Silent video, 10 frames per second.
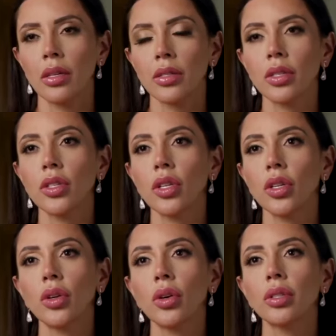Since
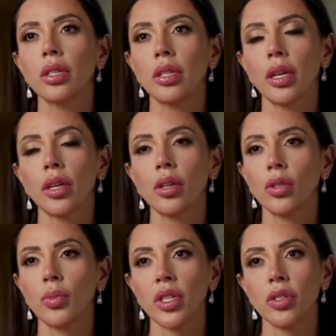Gino didn't
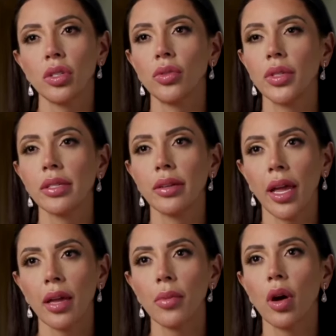include my children's
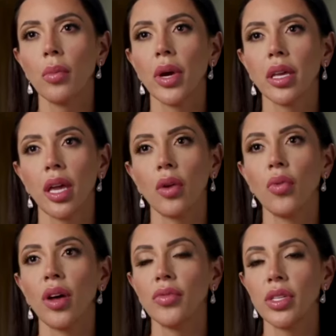name on my
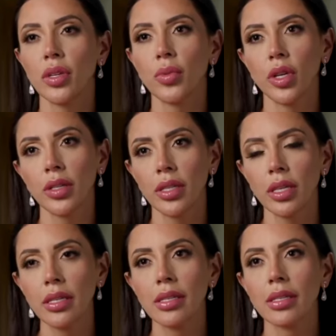K-1 visa
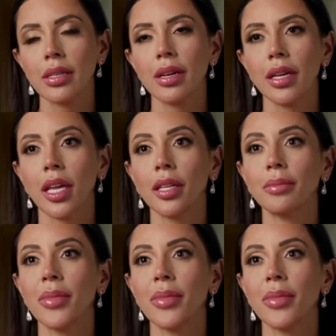process, it